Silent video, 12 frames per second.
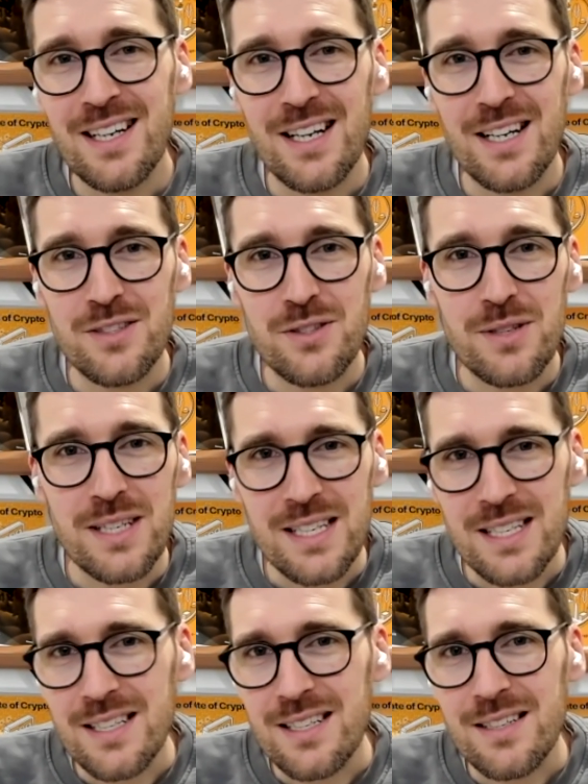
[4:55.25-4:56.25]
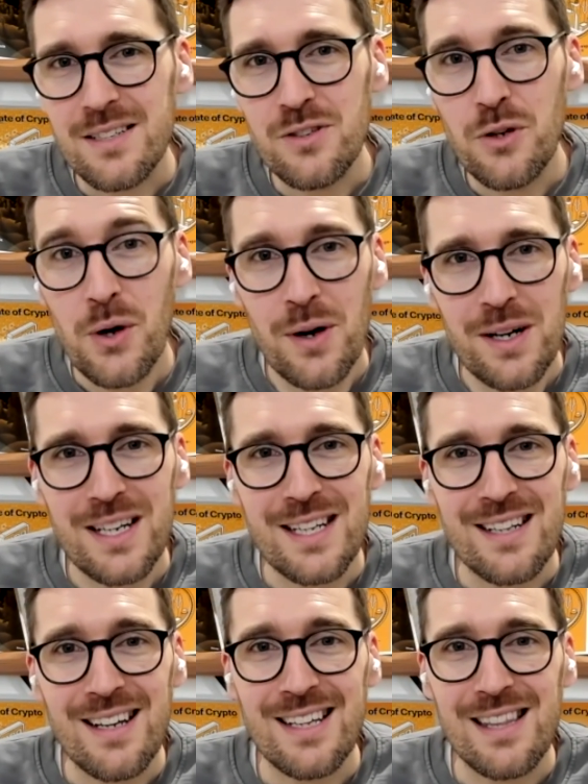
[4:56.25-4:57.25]
Zurich and New York
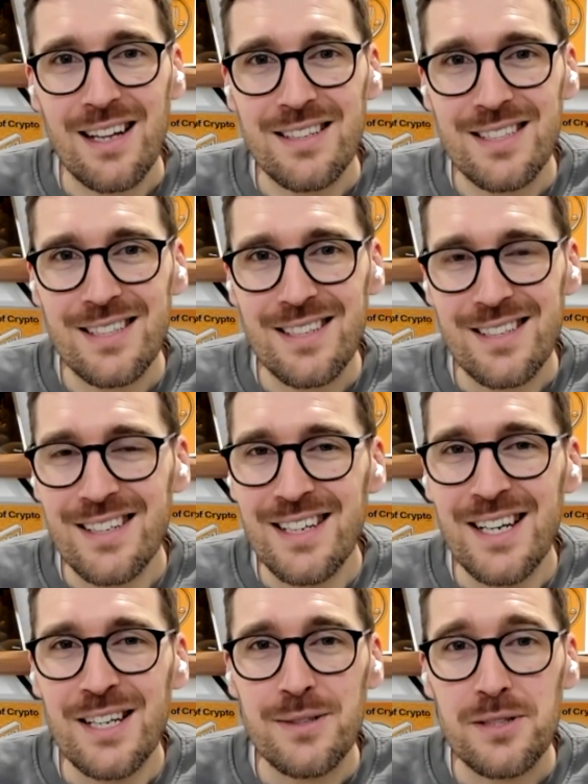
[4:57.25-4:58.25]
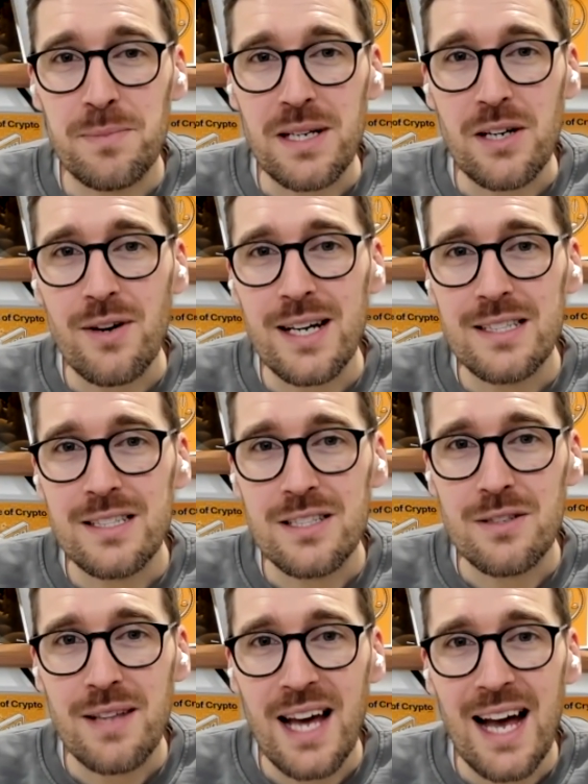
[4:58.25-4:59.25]
and London, and so it's been great to
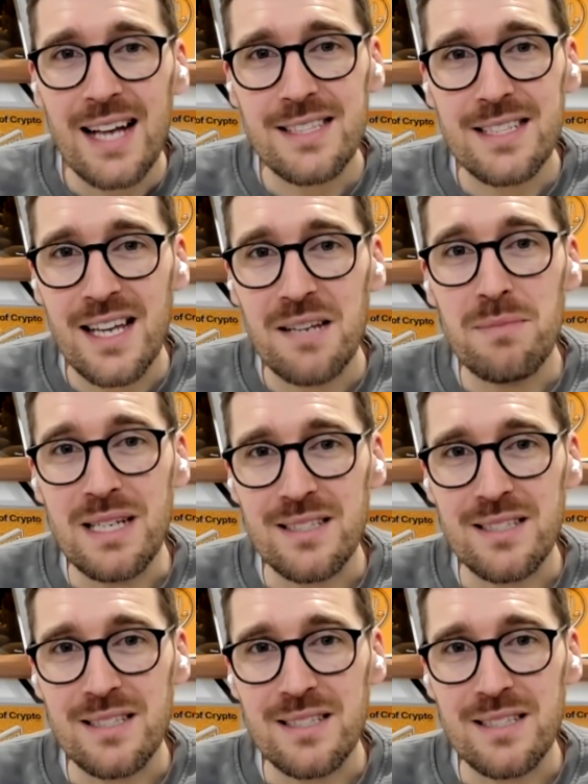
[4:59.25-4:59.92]
do that and then meet